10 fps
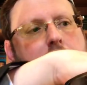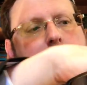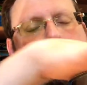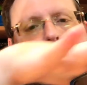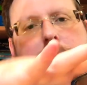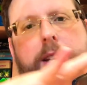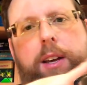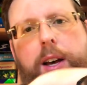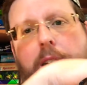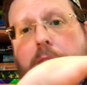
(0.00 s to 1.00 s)
it's
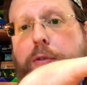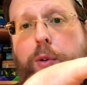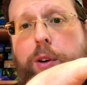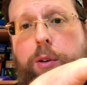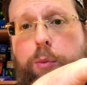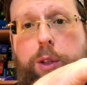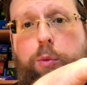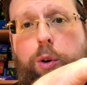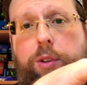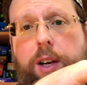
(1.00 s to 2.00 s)
full with
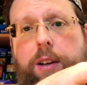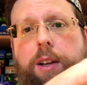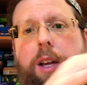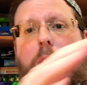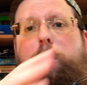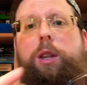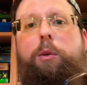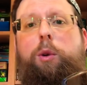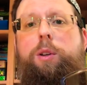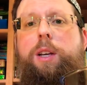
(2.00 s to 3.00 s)
water. When the
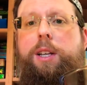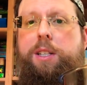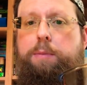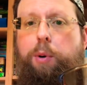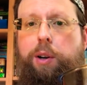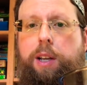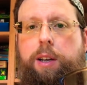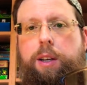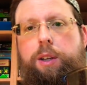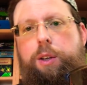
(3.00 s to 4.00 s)
water is
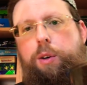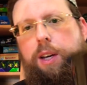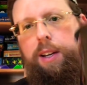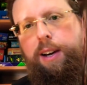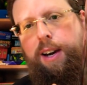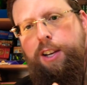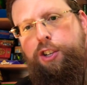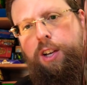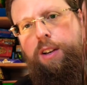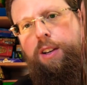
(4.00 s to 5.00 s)
boiling, you can
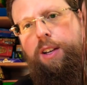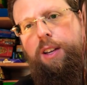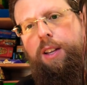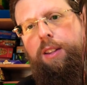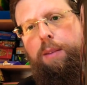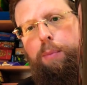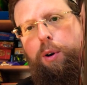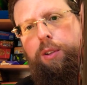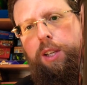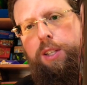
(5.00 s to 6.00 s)
kasher, the
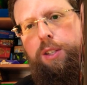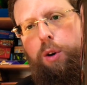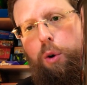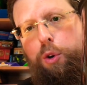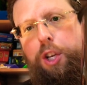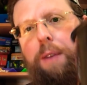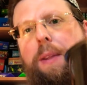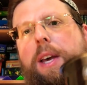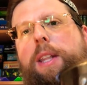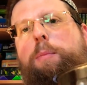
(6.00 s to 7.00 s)
pot is kosher.
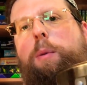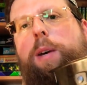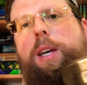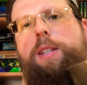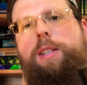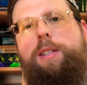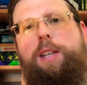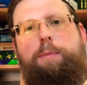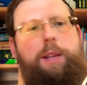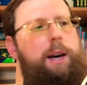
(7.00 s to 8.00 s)
The problem is
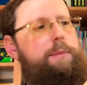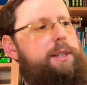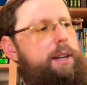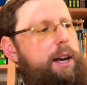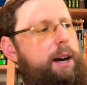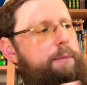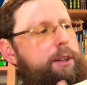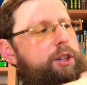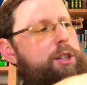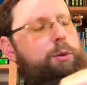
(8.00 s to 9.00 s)
sometimes
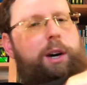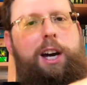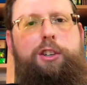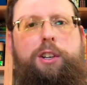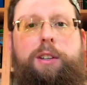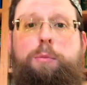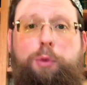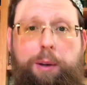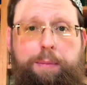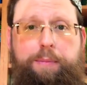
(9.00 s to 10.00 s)
just to kasher the
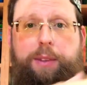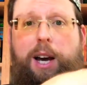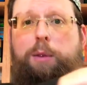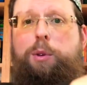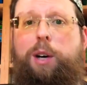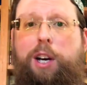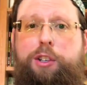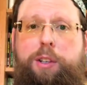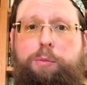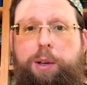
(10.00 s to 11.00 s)
brim. How do you
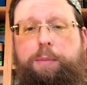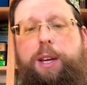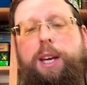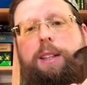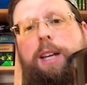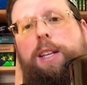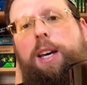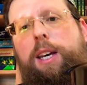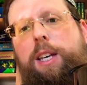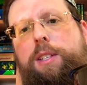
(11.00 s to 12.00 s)
kasher the brim? The idea
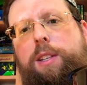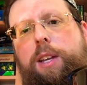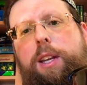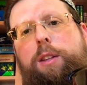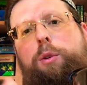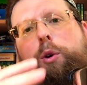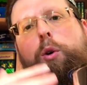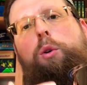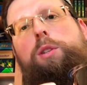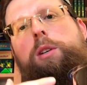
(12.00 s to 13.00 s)
is to cause